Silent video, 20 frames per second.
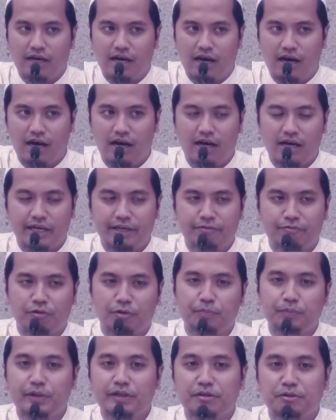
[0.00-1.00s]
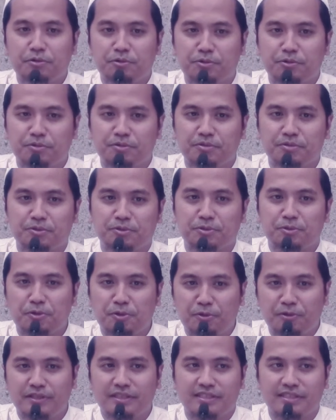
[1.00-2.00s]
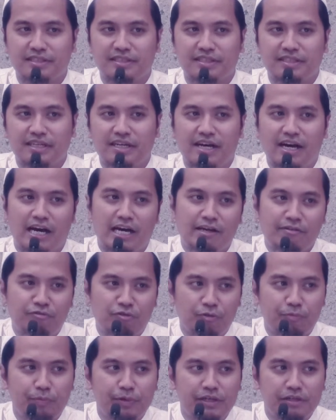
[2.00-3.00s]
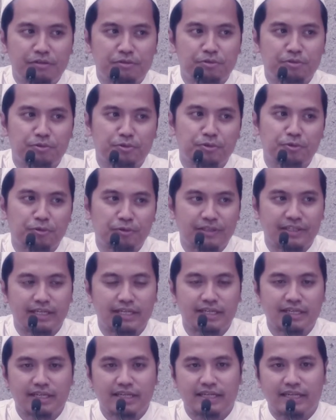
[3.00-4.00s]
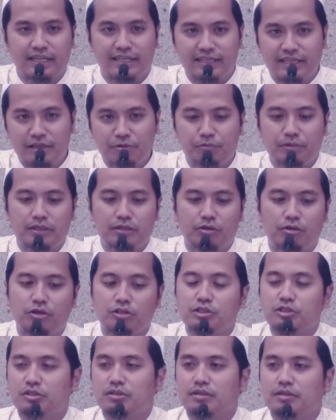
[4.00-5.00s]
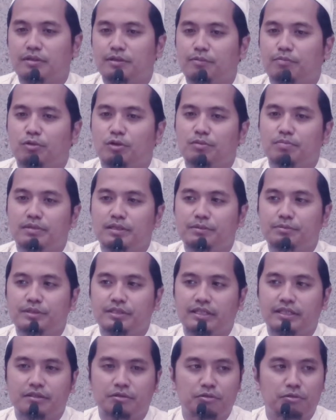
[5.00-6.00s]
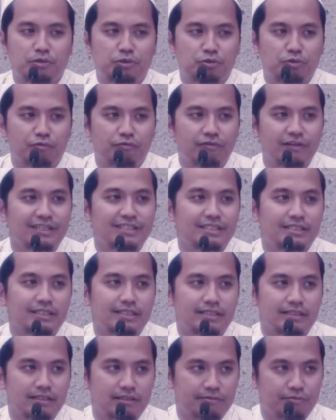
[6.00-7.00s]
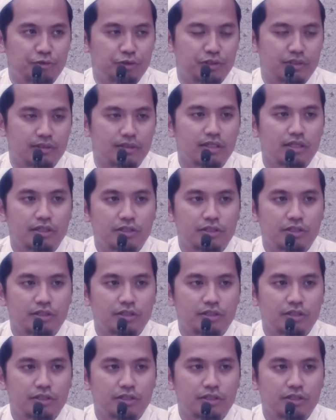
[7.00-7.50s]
I forbid you to go there, I forbid you to go there, and that will cause problems and also friction in the future.